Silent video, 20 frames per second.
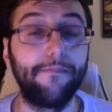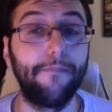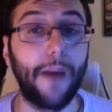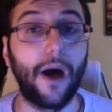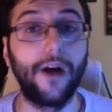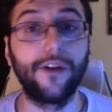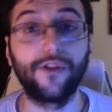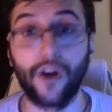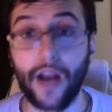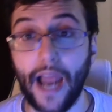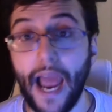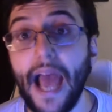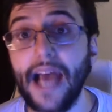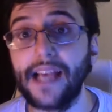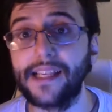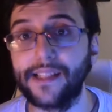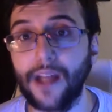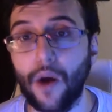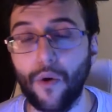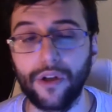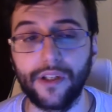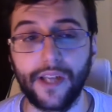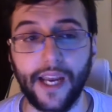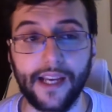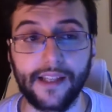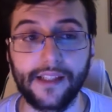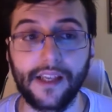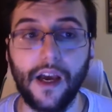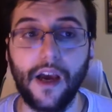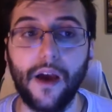Bowser has
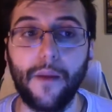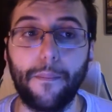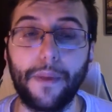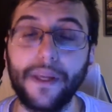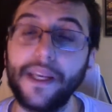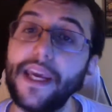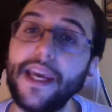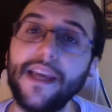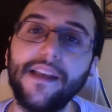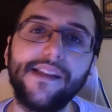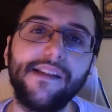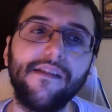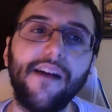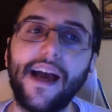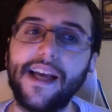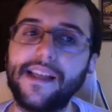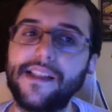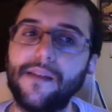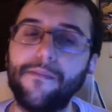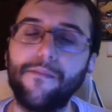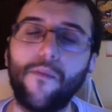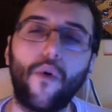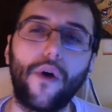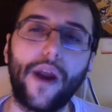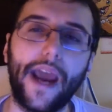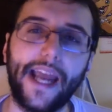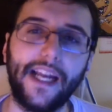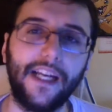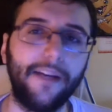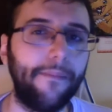nowadays, but he still has the more
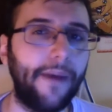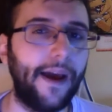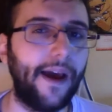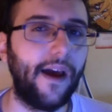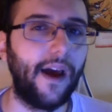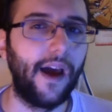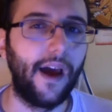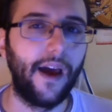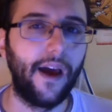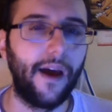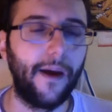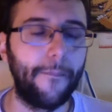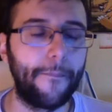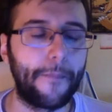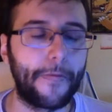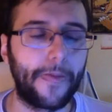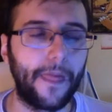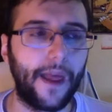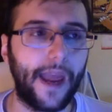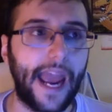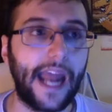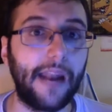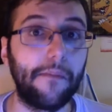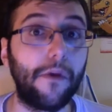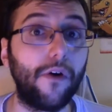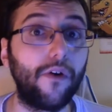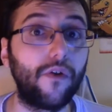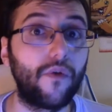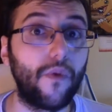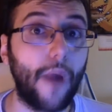
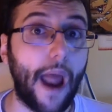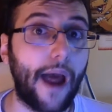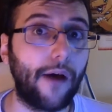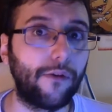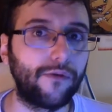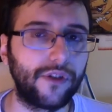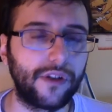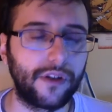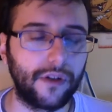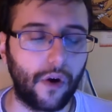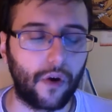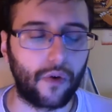animal growls